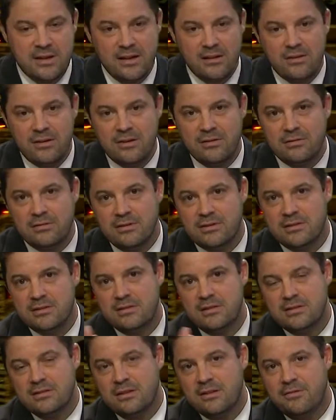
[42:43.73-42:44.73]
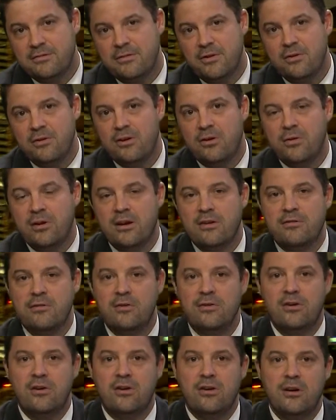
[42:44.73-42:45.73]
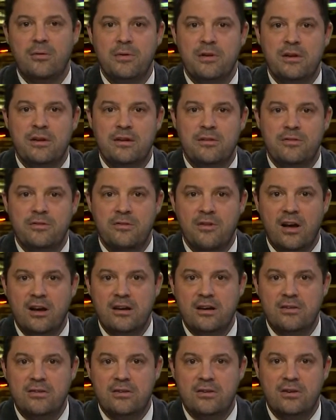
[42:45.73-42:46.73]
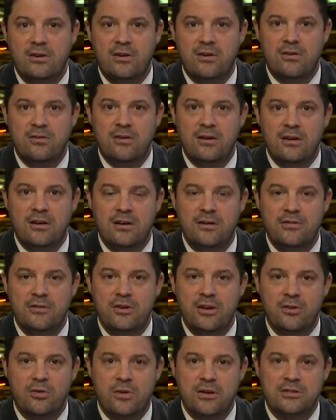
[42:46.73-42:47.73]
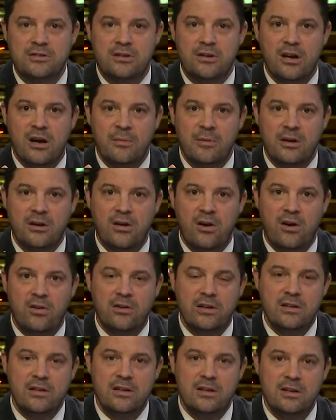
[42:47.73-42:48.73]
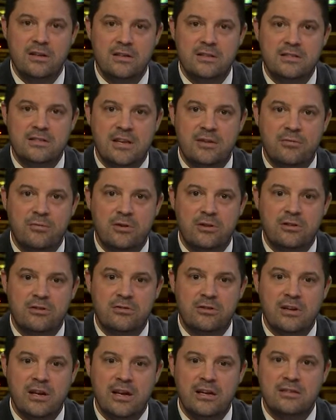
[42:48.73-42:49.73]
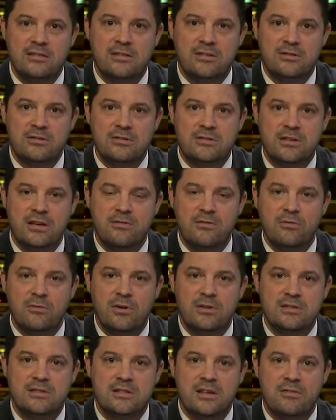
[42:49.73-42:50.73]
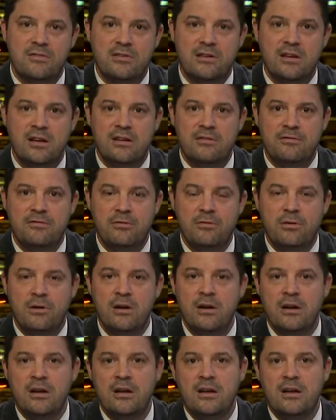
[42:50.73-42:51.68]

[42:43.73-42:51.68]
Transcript: I don't know. Let's let's get a phone call. We got a phone call coming in. If you got another call, uh, if you got a question or comment, call in 713-807-1794.